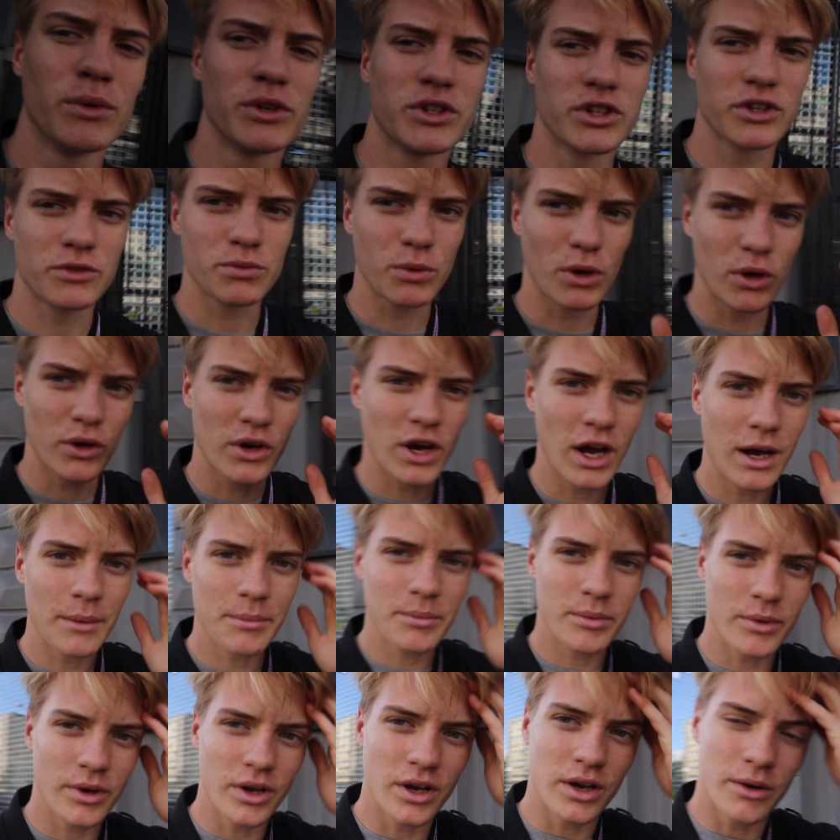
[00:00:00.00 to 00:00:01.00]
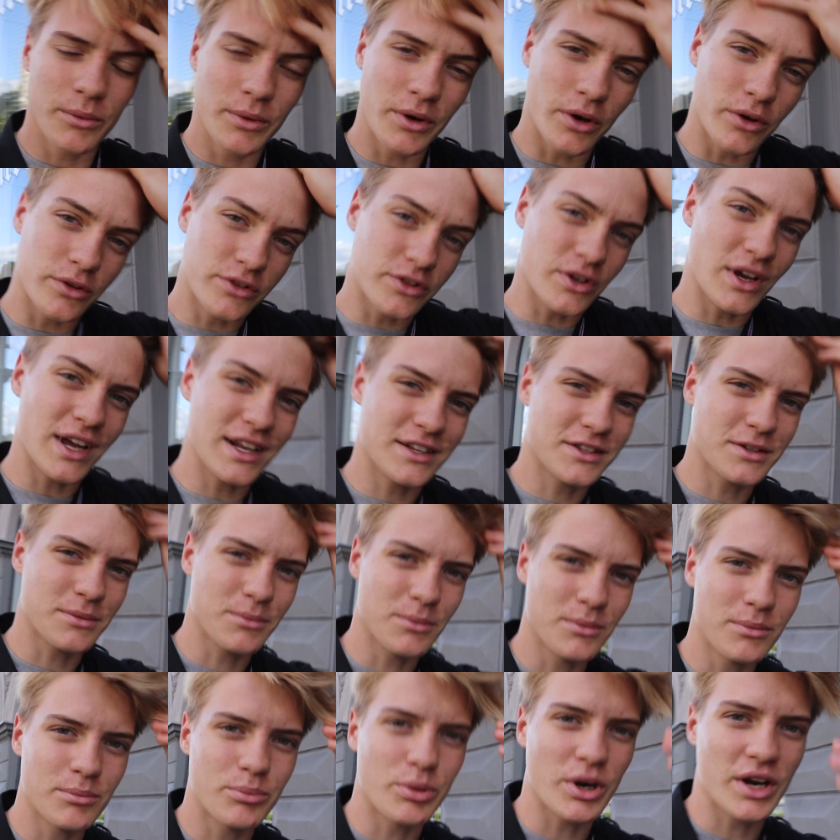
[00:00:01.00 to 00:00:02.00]
We just woke up, we also had
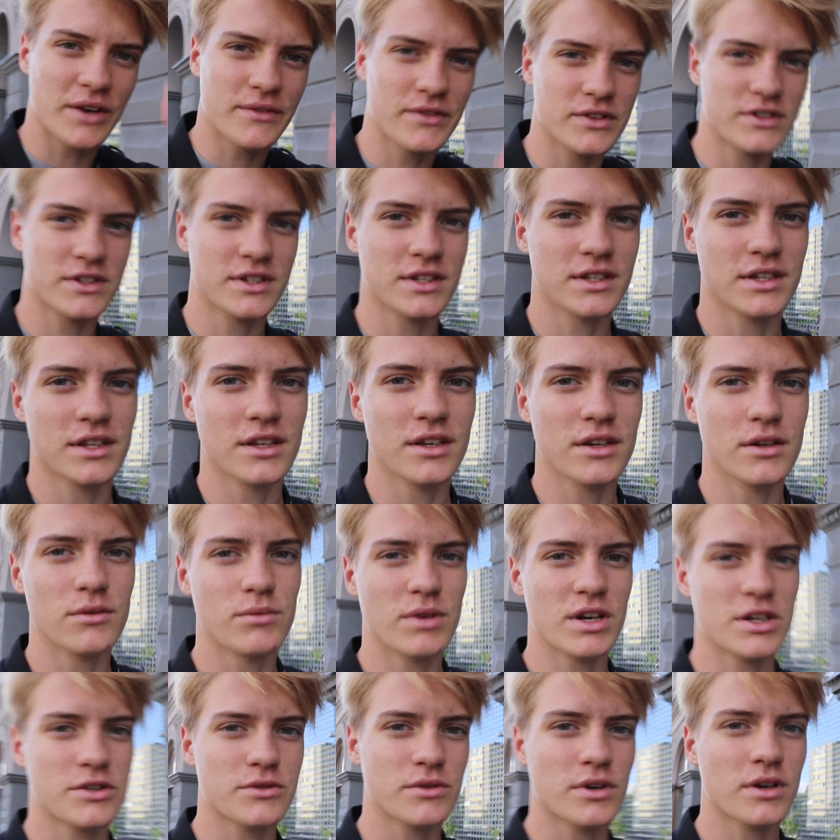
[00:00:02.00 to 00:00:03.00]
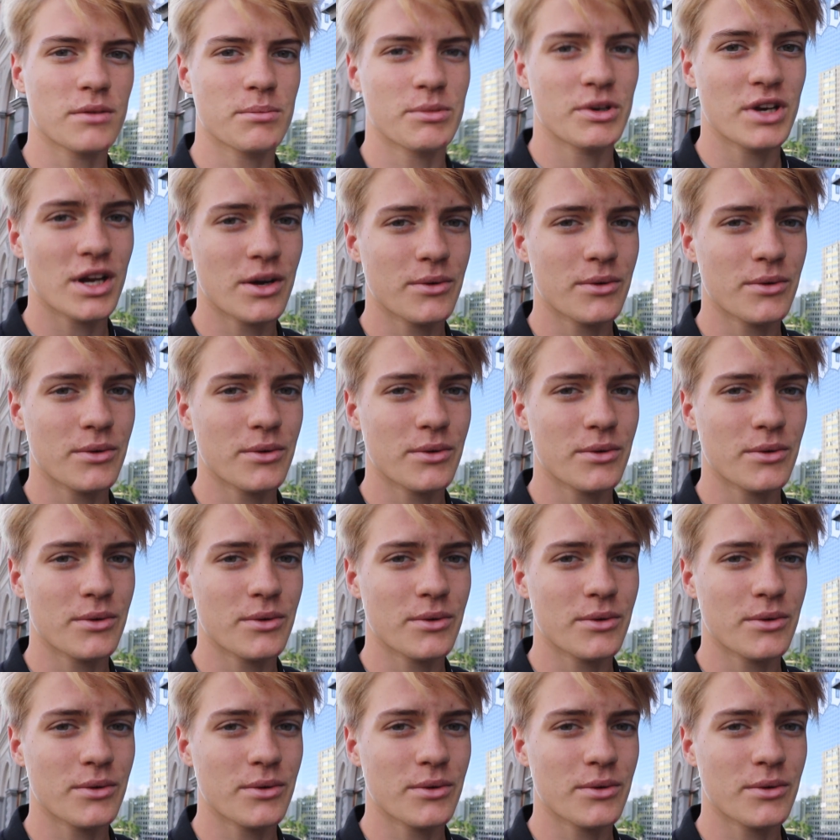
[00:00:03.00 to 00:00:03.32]
some breakfast in the restaurant.